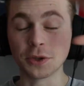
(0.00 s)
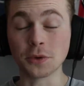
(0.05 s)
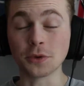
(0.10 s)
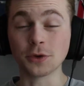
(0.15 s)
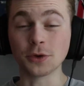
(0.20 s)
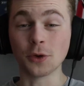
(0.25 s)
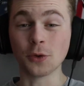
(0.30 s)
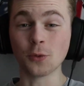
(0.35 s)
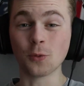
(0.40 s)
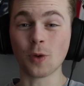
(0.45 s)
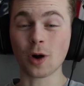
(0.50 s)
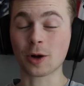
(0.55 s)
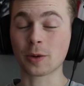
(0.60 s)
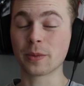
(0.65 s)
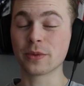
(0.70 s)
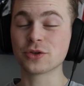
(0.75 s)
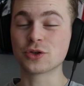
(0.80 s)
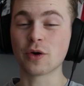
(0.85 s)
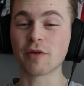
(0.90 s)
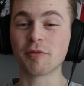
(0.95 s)
Yo, welcome
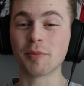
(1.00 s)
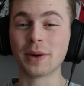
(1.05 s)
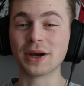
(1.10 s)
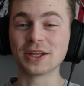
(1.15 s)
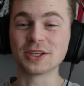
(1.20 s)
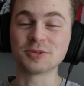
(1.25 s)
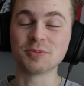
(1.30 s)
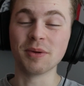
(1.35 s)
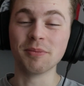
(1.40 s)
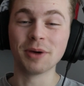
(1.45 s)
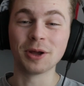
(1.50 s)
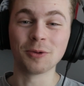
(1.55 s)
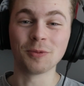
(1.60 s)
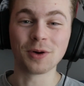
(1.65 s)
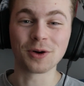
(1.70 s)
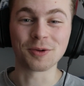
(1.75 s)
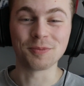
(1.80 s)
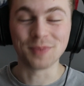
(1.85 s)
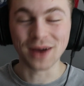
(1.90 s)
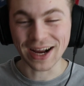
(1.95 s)
to the show, everybody. It's me, Ben, and
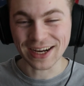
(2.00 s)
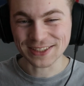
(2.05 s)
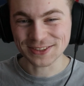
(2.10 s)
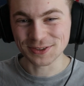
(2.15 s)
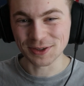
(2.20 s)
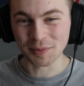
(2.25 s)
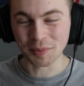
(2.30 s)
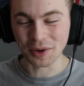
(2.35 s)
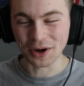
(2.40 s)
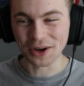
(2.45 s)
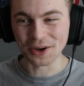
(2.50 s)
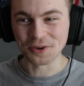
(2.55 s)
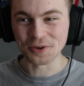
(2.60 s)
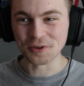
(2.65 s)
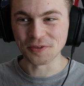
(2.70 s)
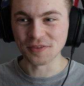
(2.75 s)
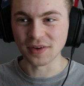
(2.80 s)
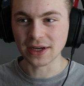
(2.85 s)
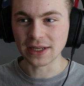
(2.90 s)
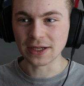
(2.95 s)
welcome back to a brand
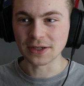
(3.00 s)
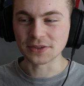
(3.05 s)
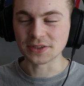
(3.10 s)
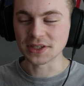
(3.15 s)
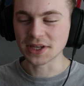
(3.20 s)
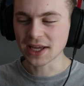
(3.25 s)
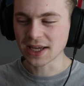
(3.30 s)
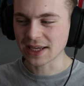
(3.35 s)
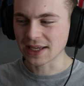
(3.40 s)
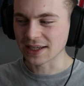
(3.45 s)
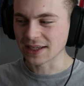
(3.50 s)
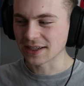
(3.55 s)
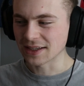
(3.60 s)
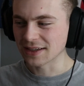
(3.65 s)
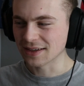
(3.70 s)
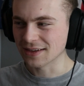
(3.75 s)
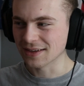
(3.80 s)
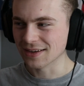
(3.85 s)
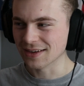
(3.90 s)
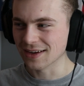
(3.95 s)
new video. Today,
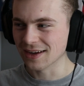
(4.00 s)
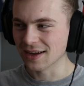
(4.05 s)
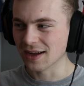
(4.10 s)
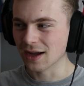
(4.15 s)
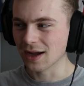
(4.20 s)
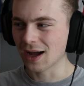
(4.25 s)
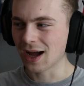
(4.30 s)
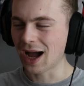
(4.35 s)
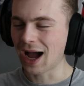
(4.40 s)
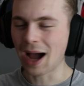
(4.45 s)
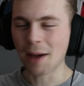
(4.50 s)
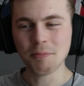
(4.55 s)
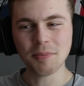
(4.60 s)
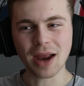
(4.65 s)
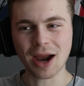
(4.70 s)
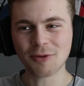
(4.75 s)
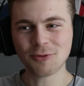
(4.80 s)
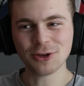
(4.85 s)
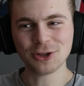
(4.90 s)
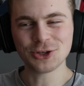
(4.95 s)
I'm
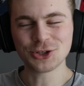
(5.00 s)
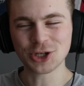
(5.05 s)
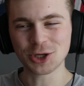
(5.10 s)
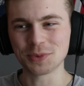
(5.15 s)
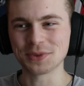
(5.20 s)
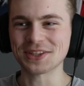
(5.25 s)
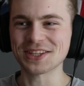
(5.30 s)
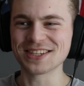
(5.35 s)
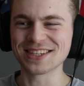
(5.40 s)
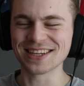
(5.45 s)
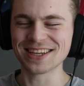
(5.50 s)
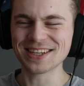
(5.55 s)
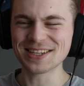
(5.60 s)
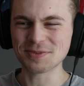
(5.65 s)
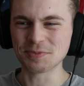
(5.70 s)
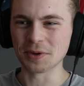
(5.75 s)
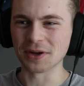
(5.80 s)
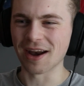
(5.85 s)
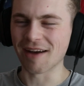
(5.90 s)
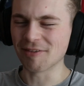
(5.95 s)
not really sure what this is,
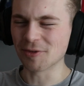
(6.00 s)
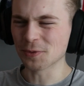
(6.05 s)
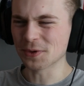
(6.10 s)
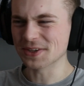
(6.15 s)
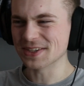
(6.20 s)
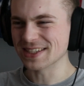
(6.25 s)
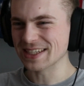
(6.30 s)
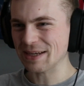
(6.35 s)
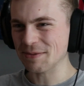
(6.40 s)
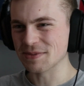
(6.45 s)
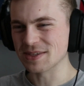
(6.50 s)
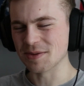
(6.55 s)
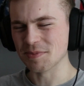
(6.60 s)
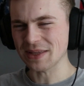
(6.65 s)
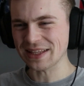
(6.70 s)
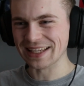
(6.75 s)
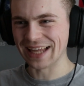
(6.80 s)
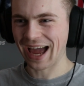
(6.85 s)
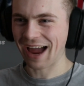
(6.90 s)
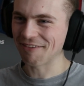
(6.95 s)
but everyone seems to
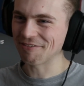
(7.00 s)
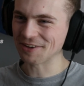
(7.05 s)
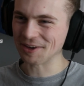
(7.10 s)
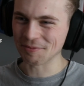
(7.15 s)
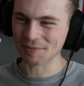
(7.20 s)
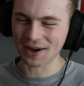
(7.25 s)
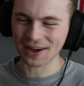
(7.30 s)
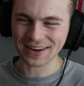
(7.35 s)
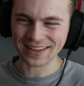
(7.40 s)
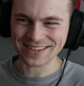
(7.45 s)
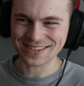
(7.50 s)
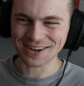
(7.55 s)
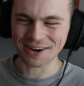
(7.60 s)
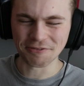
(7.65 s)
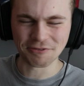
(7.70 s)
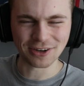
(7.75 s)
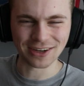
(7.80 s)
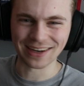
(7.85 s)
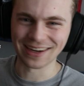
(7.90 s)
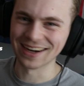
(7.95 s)
be laughing about it, so I
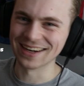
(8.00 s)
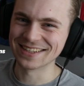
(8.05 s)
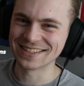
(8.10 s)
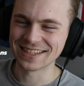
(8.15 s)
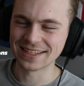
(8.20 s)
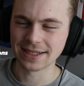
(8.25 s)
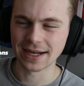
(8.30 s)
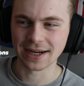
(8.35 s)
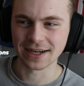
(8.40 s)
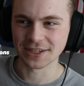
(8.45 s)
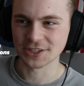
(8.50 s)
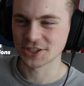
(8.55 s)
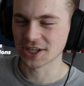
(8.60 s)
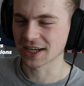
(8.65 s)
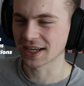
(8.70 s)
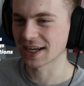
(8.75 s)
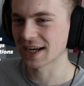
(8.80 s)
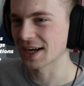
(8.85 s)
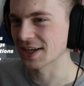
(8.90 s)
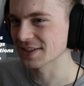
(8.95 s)
figured I'd sit down and
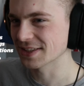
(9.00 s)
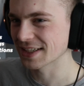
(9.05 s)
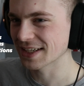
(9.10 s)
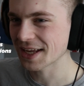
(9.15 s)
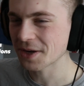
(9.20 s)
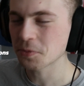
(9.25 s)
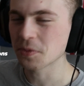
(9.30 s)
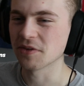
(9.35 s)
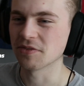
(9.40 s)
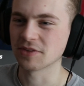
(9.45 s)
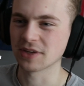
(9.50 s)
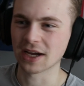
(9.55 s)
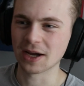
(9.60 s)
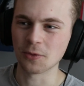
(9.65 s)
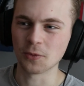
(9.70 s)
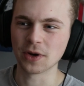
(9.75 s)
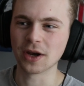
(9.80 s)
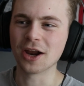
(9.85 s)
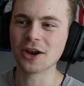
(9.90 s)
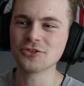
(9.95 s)
check it out. Today, we've
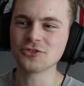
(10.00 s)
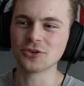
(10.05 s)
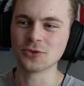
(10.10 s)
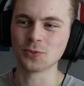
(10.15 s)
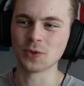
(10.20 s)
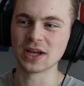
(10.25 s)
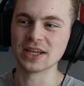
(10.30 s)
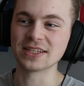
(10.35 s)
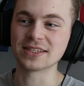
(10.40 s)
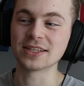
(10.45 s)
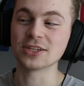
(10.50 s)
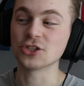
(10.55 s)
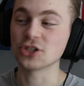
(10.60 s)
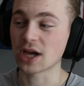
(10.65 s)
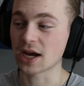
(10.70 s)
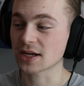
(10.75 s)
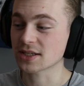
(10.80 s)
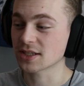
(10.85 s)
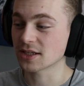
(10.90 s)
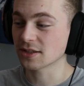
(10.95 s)
got 100 ways that
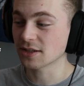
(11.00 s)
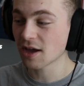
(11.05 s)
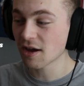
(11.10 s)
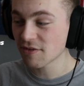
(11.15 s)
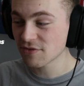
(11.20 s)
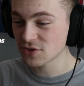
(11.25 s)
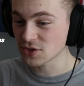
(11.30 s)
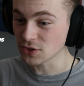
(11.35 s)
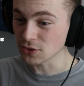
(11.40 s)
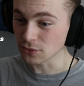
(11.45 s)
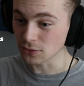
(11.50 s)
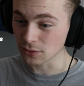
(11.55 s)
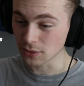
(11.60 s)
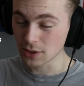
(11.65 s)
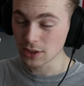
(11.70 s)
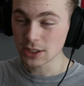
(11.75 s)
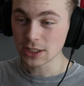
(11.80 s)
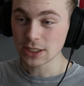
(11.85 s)
Jackson loves you.